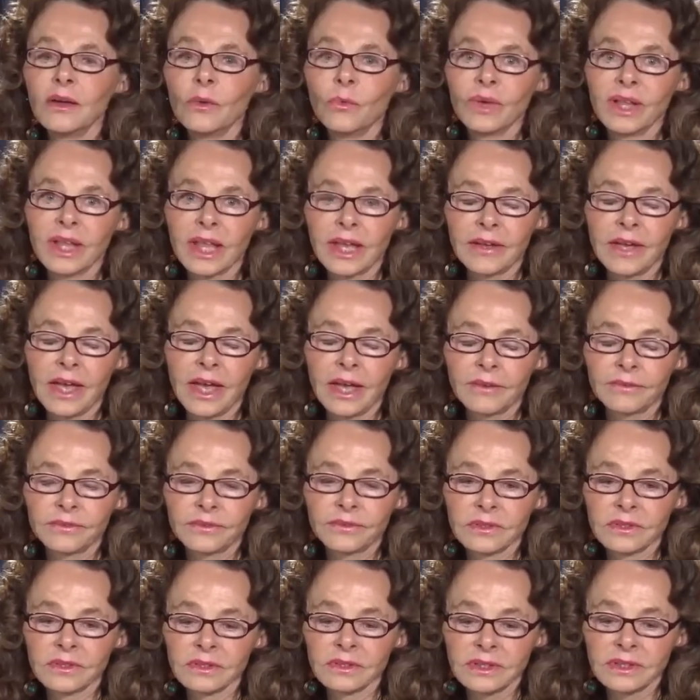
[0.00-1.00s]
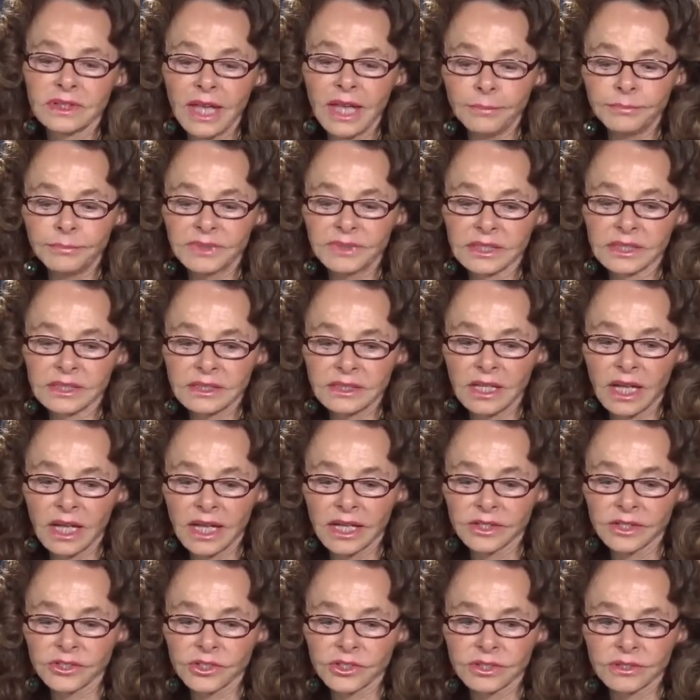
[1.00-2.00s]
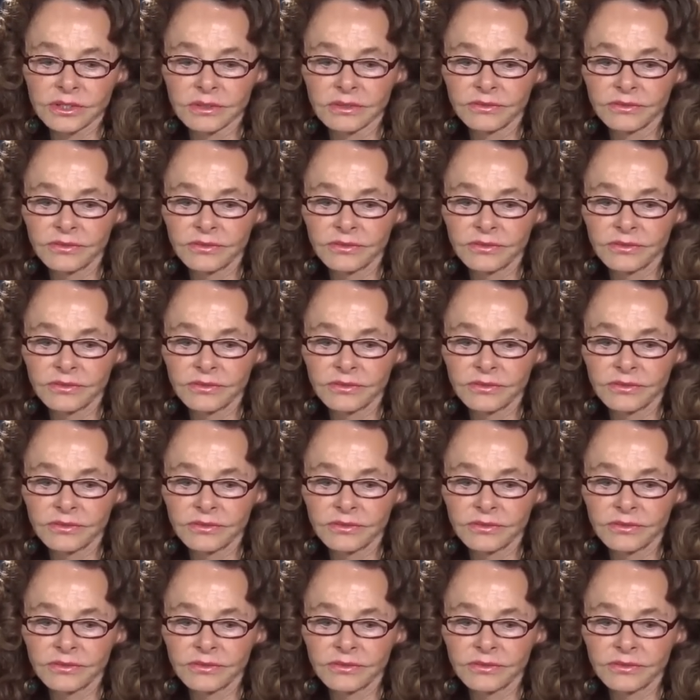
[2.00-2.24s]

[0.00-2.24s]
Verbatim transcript: Well, I have kept in touch